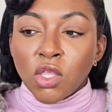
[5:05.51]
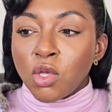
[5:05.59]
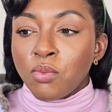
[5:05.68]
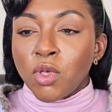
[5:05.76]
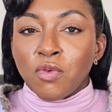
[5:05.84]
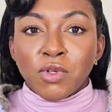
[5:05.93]

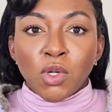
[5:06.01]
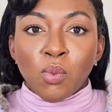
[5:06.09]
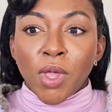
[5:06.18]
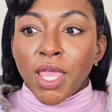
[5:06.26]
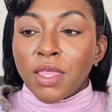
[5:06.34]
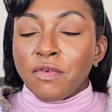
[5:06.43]
You're moving
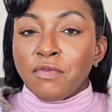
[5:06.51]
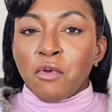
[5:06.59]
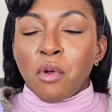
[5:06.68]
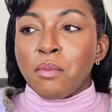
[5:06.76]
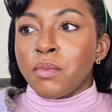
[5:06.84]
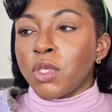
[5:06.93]
away
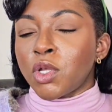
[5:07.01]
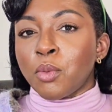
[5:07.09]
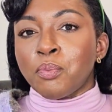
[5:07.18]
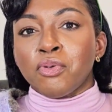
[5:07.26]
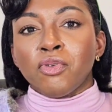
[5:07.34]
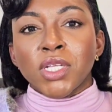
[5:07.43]
from,
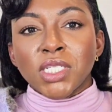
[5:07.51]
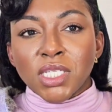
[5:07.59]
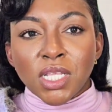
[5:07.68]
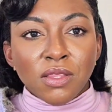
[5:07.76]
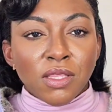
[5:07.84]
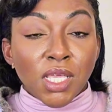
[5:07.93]

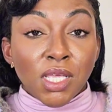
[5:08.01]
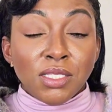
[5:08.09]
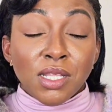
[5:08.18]
printing things.